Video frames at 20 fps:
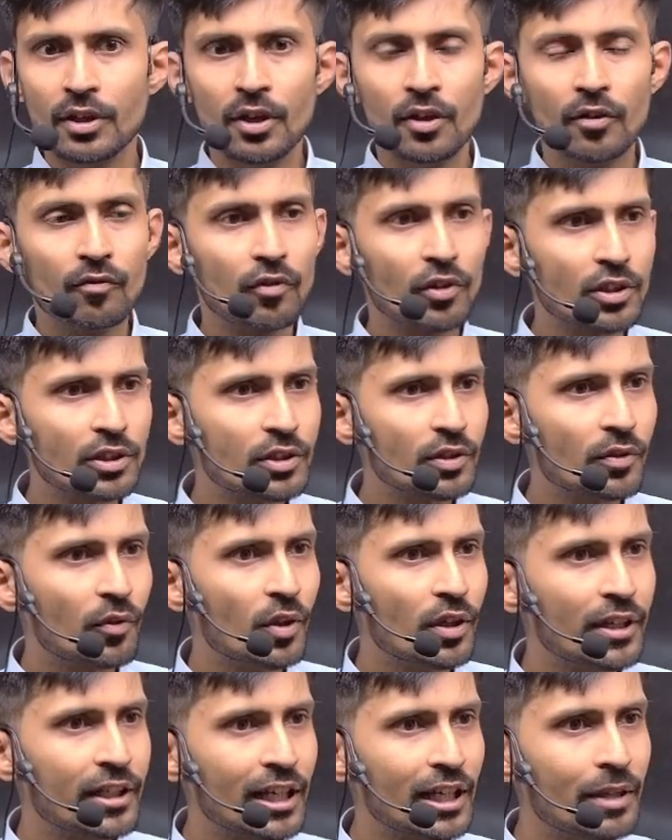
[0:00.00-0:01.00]
First of all,
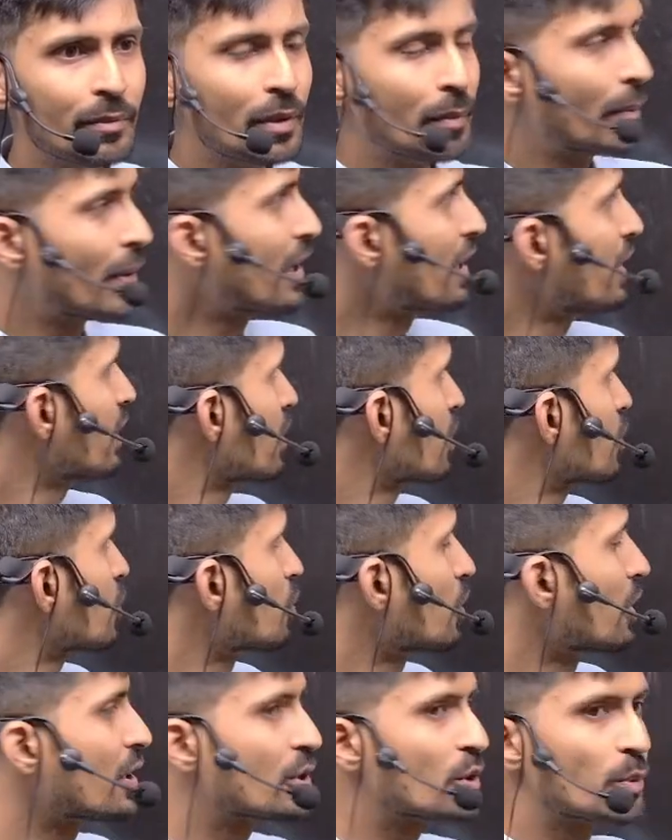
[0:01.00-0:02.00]
tell me, minus 2
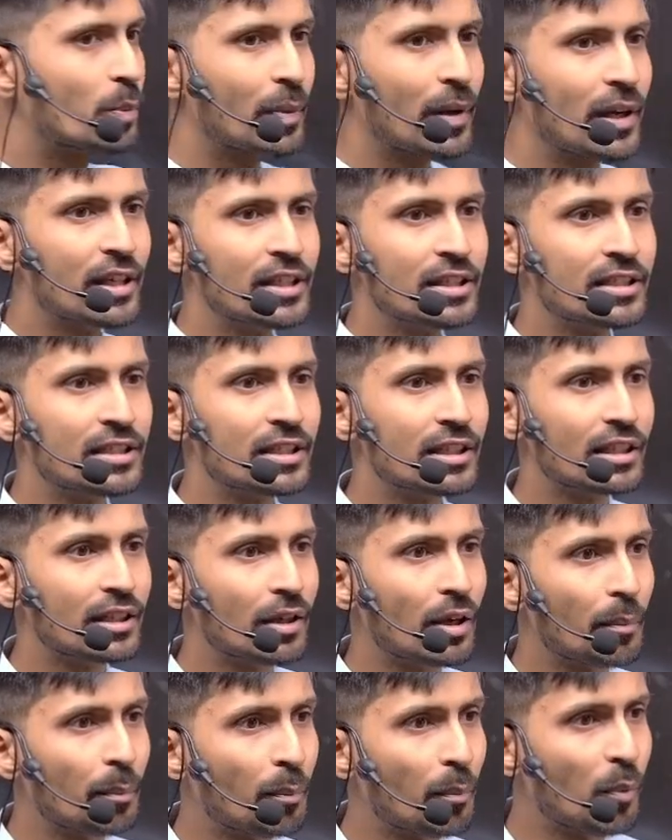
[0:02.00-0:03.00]
raised to pi is
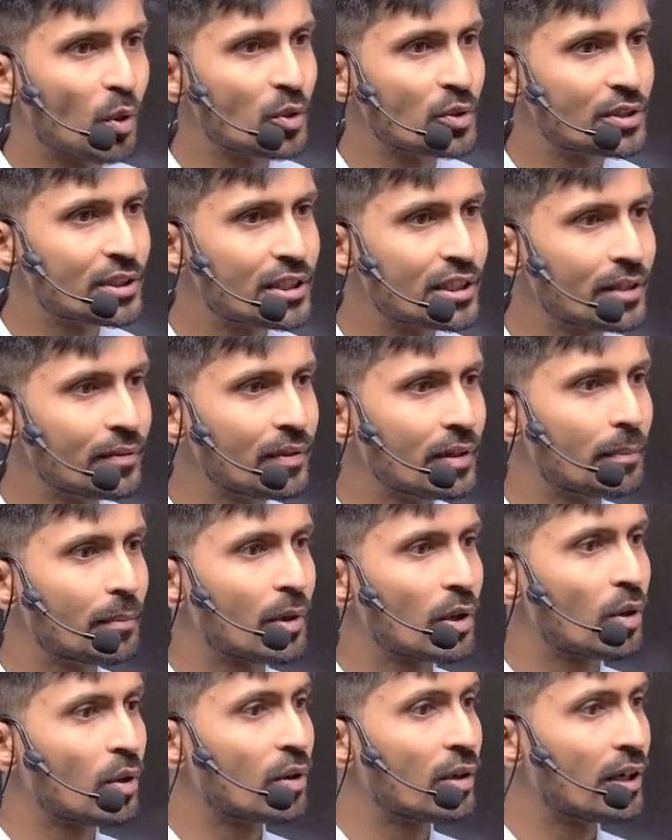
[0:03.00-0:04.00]
positive number
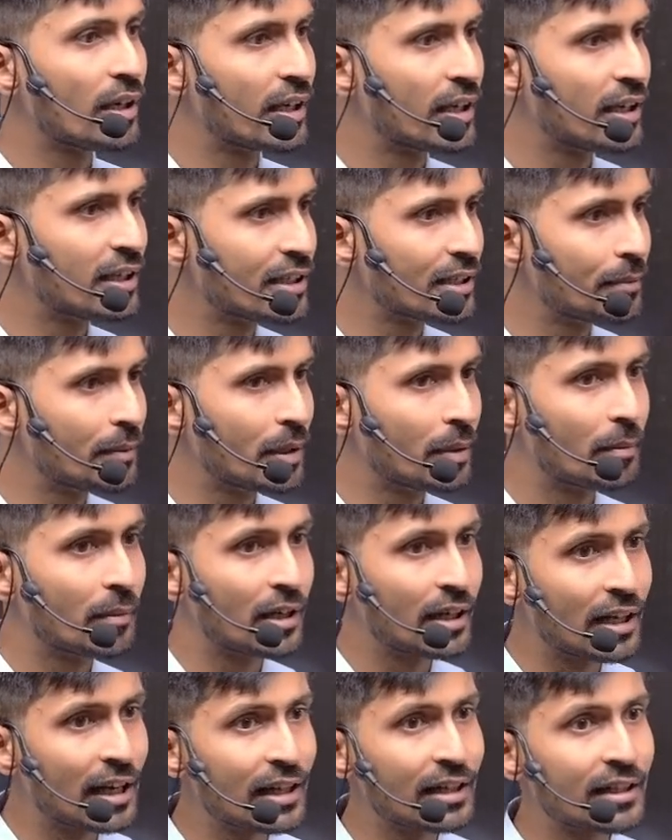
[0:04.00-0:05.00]
or negative number?
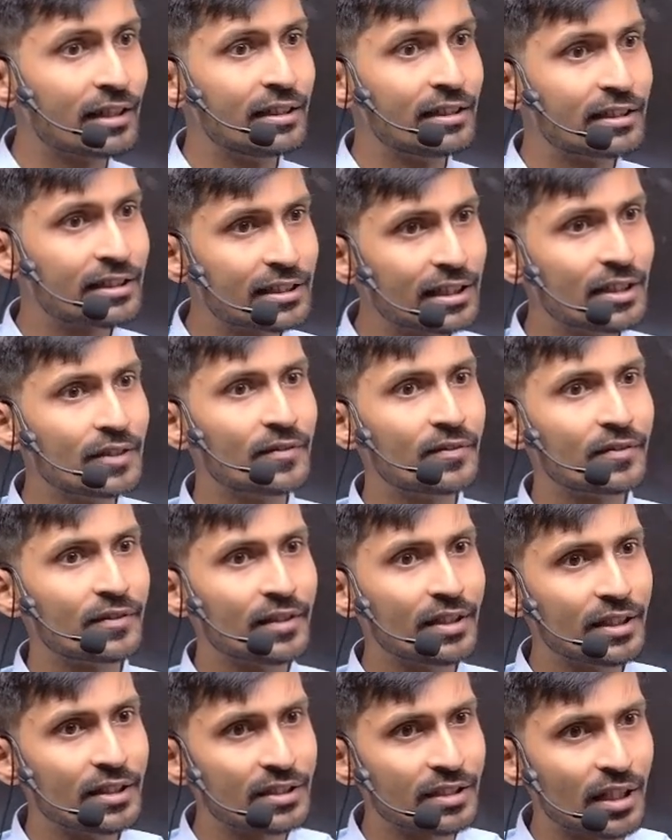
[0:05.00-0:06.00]
That itself
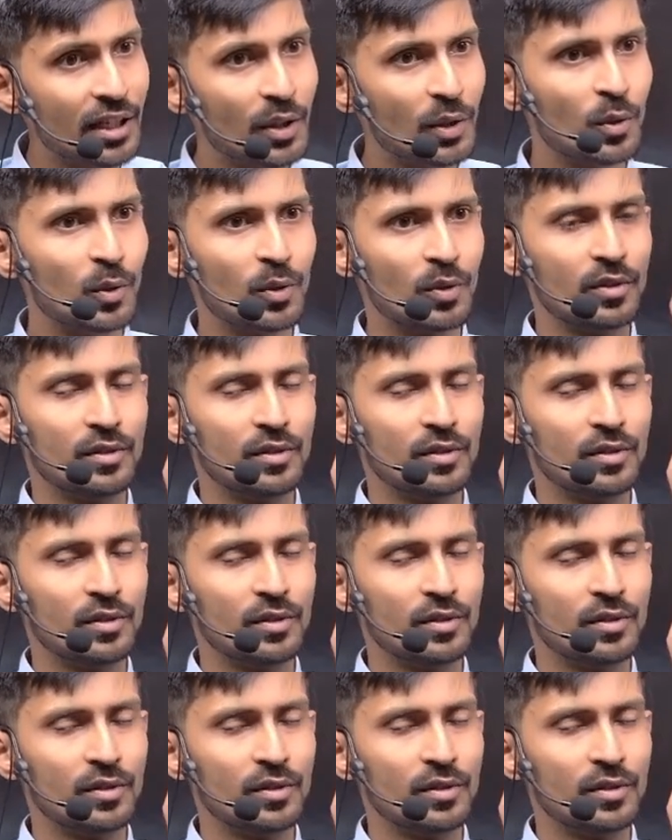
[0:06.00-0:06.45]
is unknown.